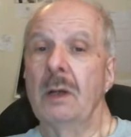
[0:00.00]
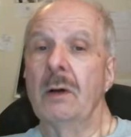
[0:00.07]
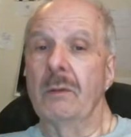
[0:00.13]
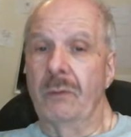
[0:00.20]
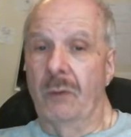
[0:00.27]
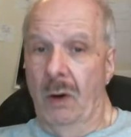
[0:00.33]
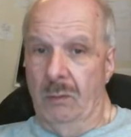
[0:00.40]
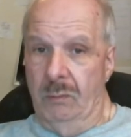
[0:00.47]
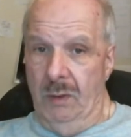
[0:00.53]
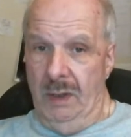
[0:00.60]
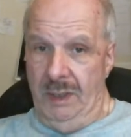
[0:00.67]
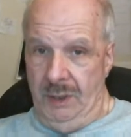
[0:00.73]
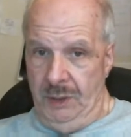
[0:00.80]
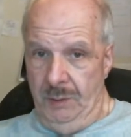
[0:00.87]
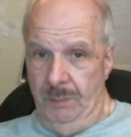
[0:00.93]
for
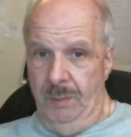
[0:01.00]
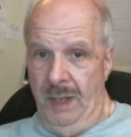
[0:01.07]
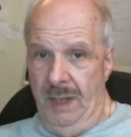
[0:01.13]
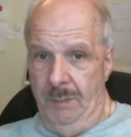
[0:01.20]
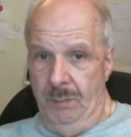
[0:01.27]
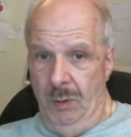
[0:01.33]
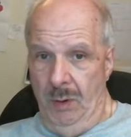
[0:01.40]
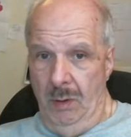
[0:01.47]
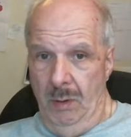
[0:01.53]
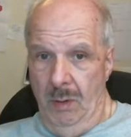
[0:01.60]
writing a paper.